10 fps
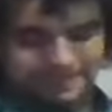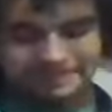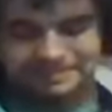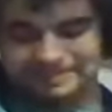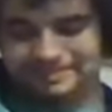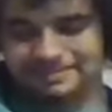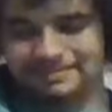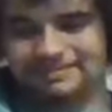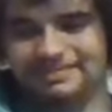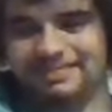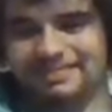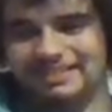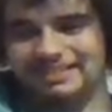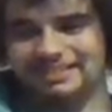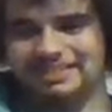
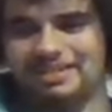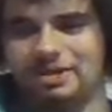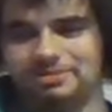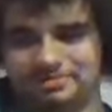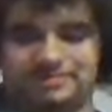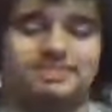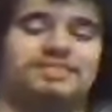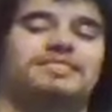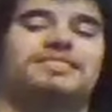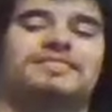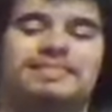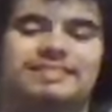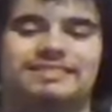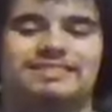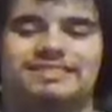
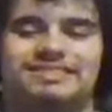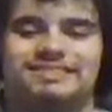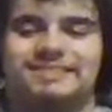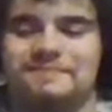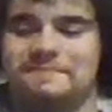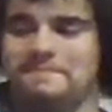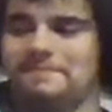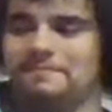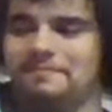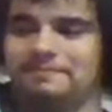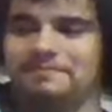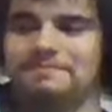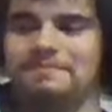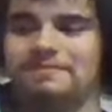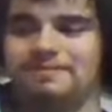
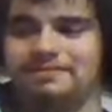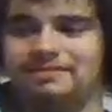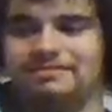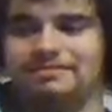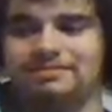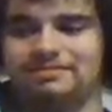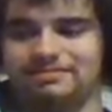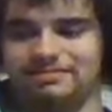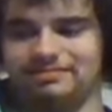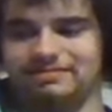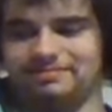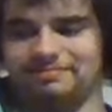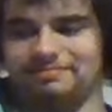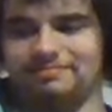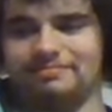
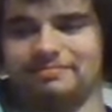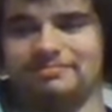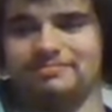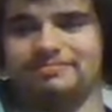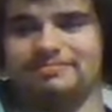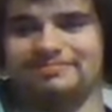This person isn't speaking.